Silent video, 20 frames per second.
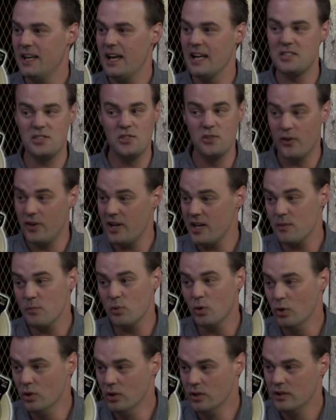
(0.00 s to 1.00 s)
It's not
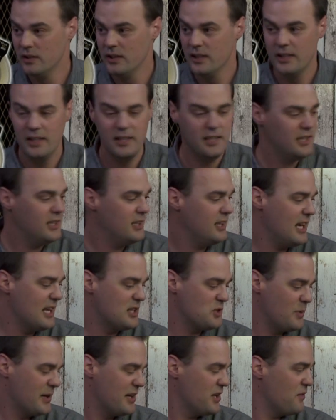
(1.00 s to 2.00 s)
anymore
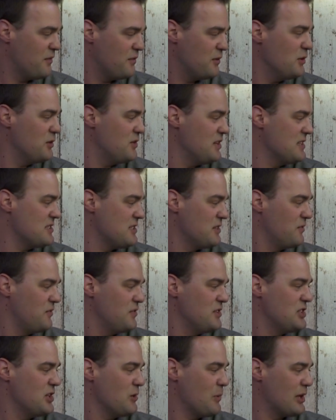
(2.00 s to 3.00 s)
it's one of the few yep. things in
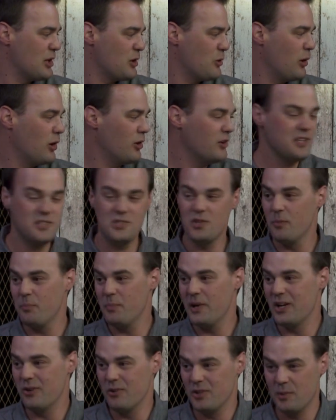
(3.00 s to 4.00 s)
fishing where the quality's
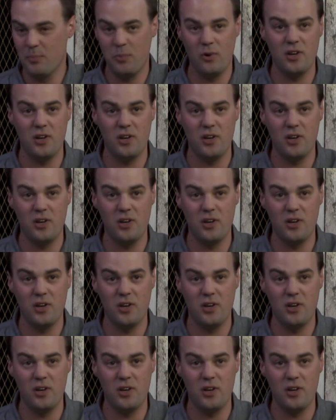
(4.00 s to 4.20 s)
got better and the